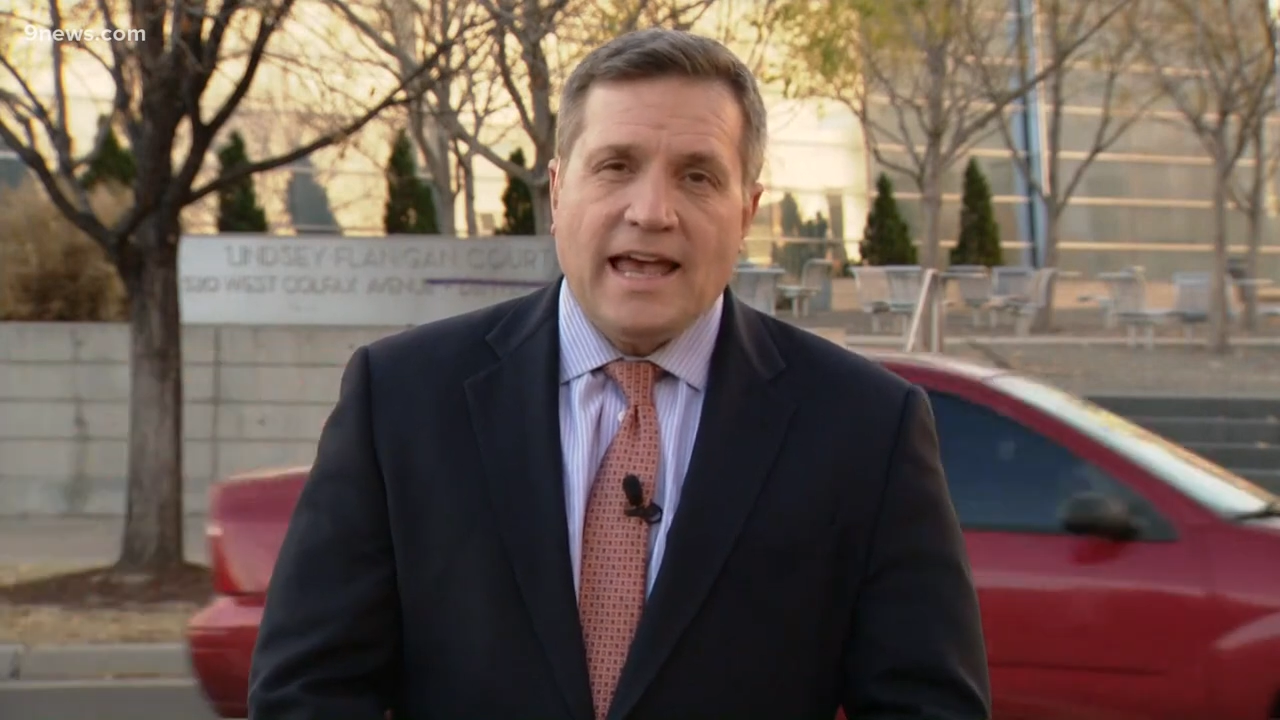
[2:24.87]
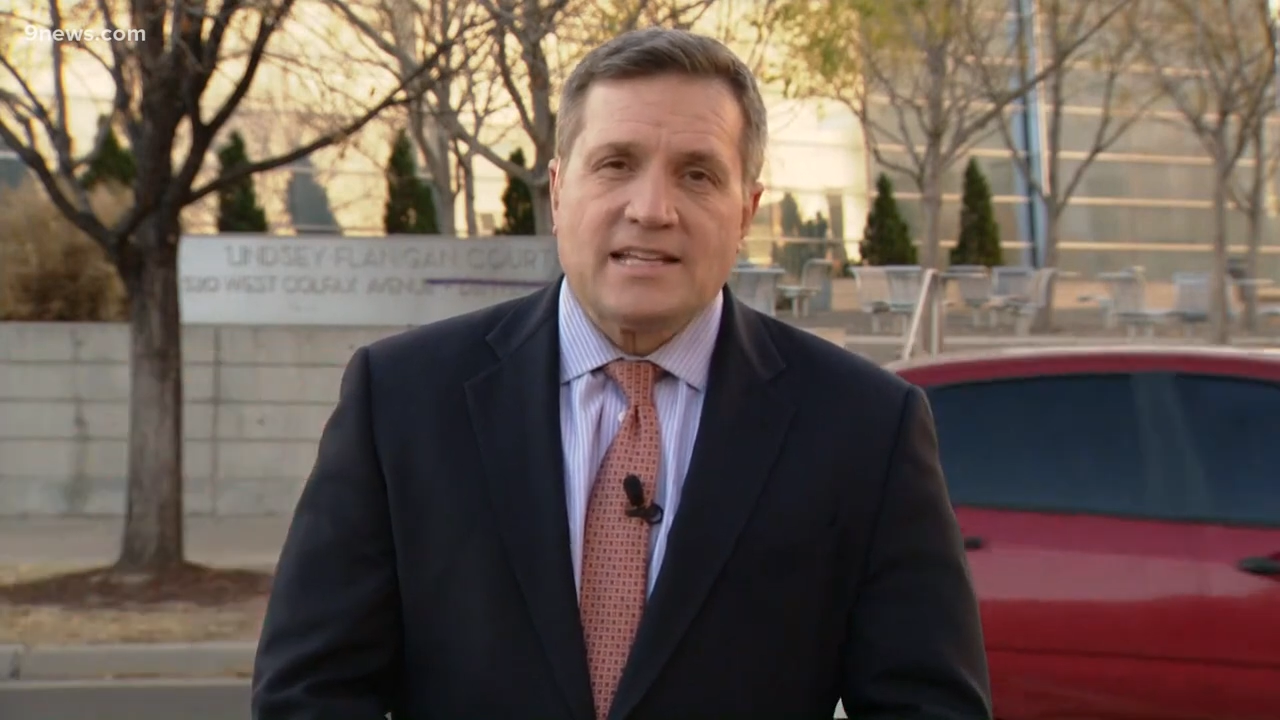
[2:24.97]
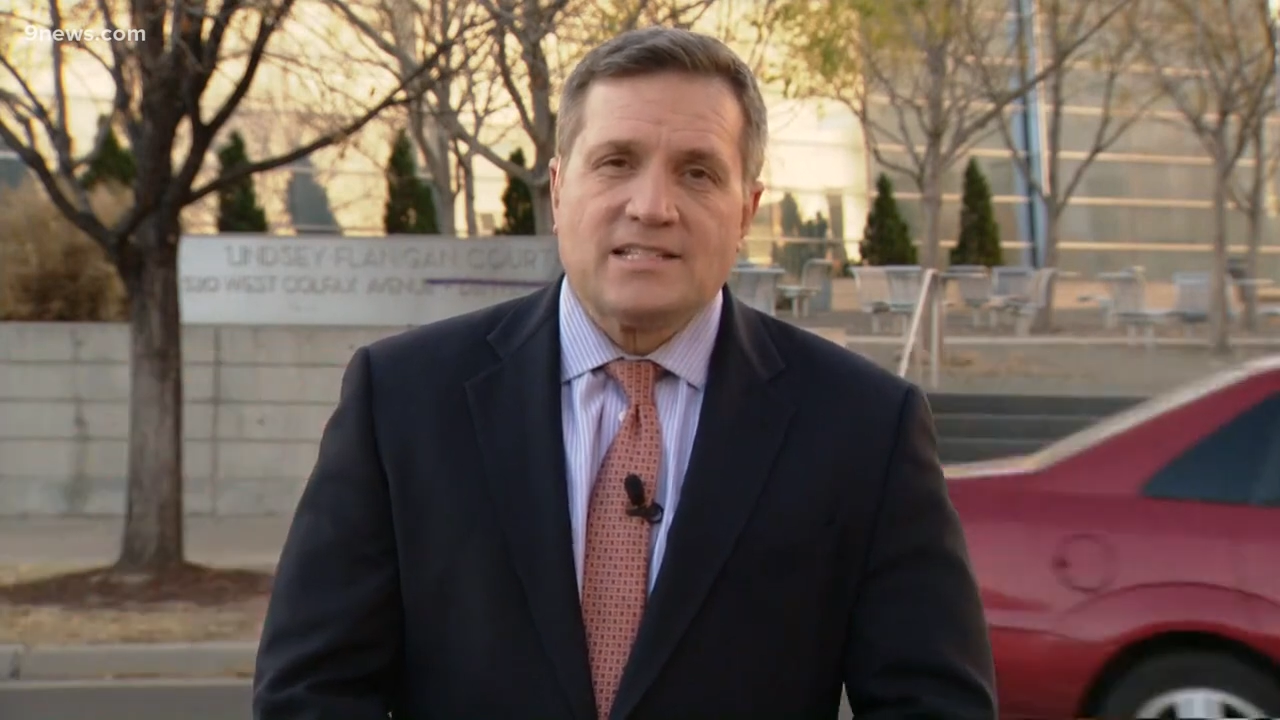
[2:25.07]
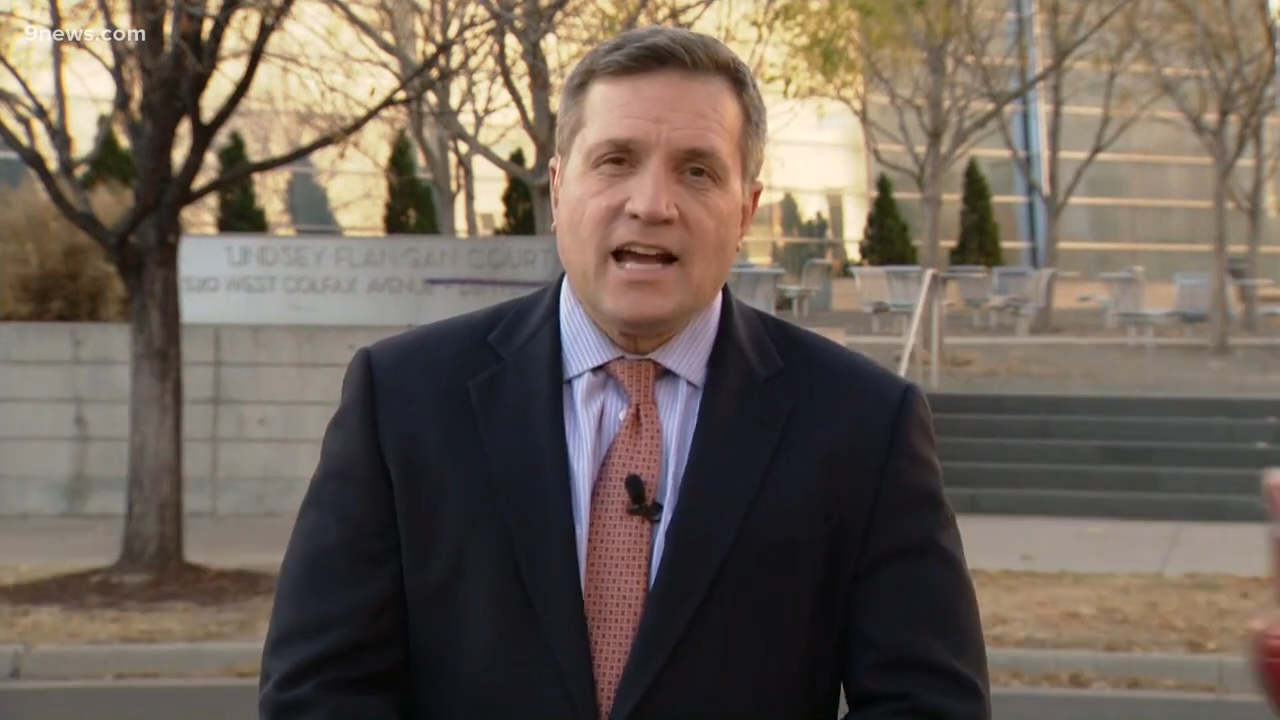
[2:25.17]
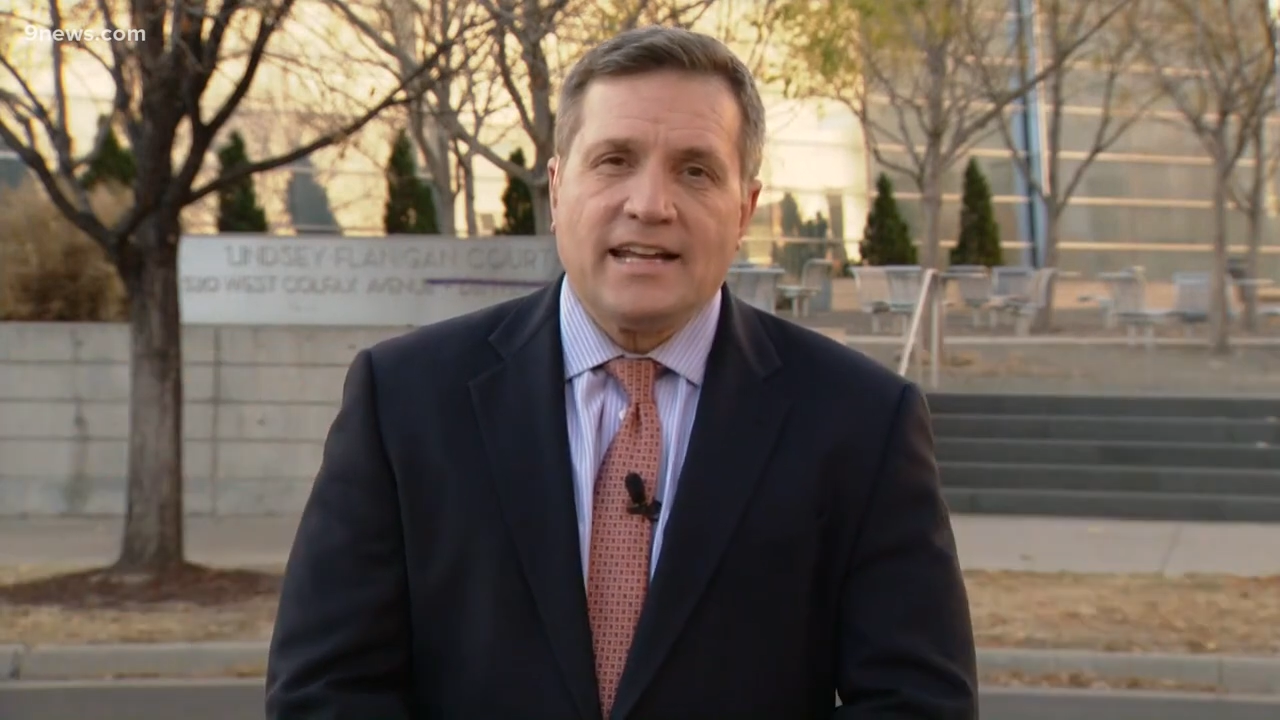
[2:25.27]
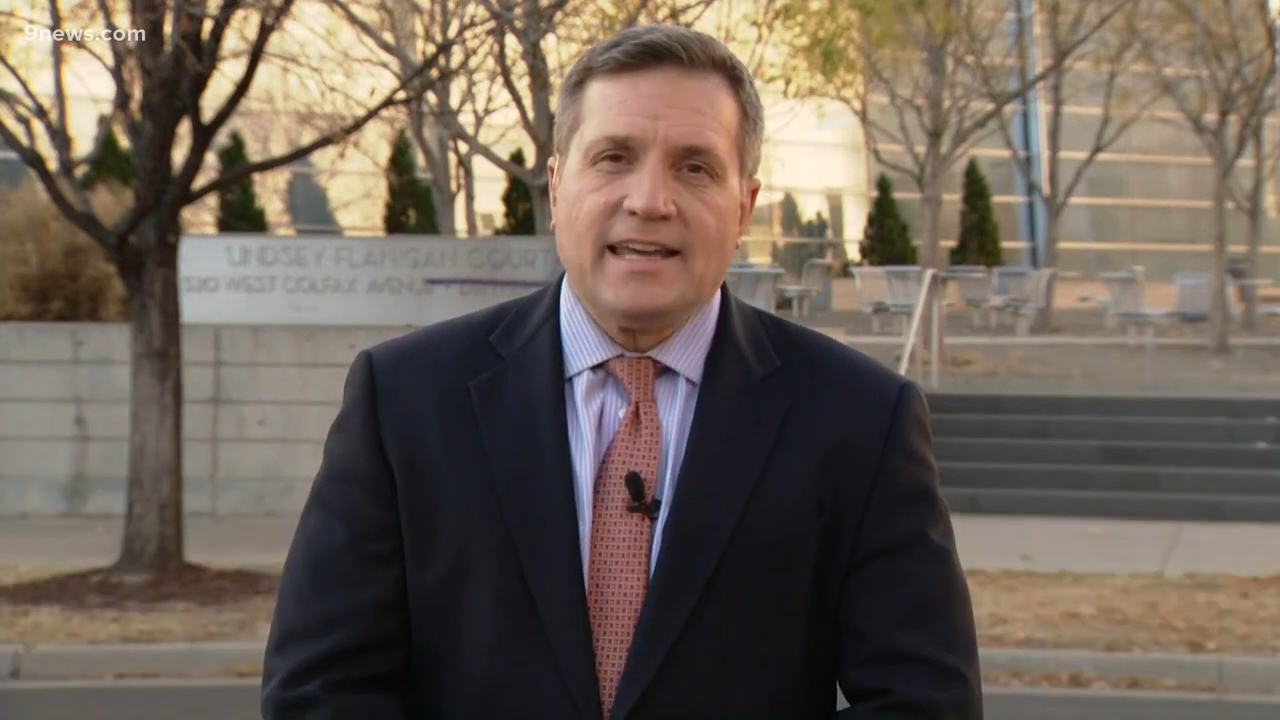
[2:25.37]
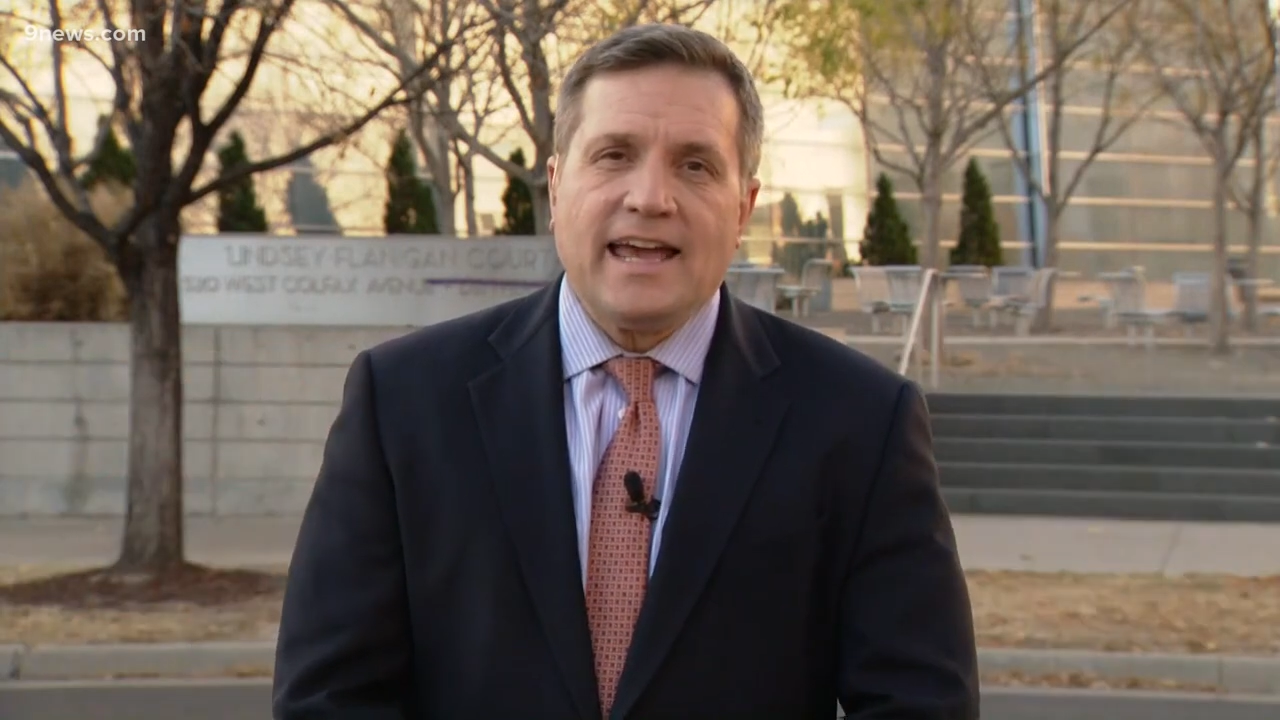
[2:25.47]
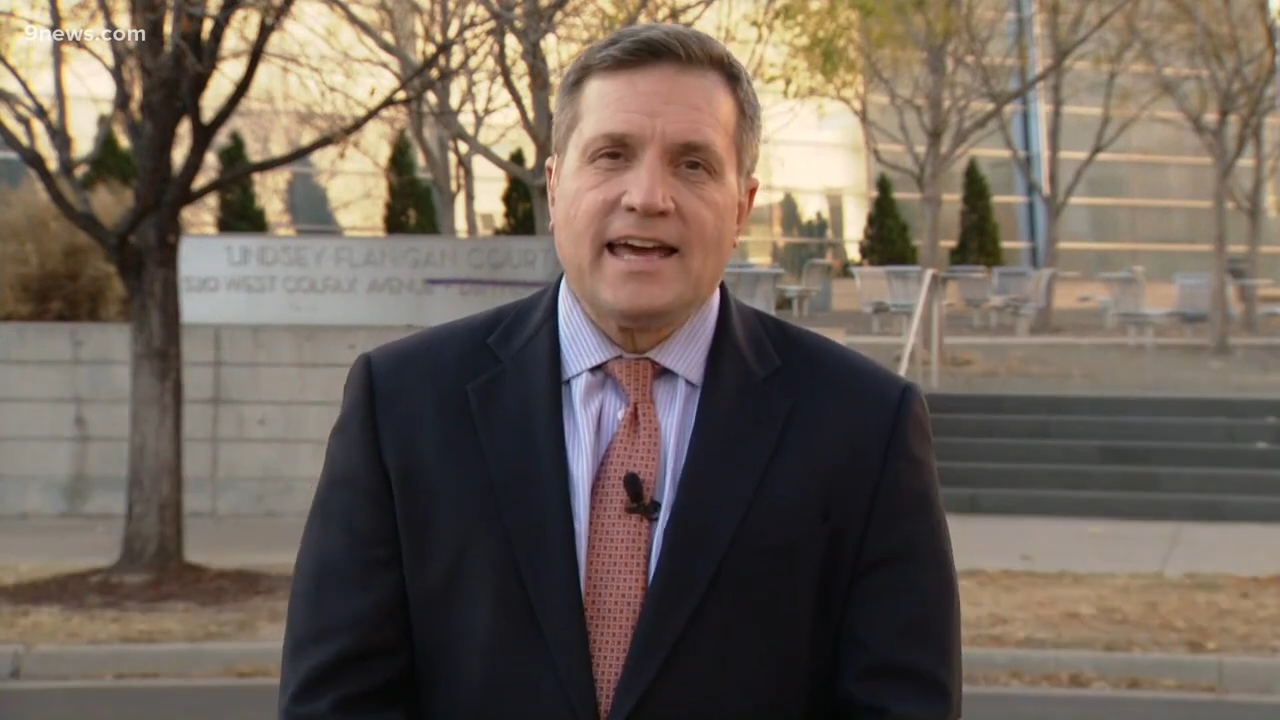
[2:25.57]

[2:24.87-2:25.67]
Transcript: has not yet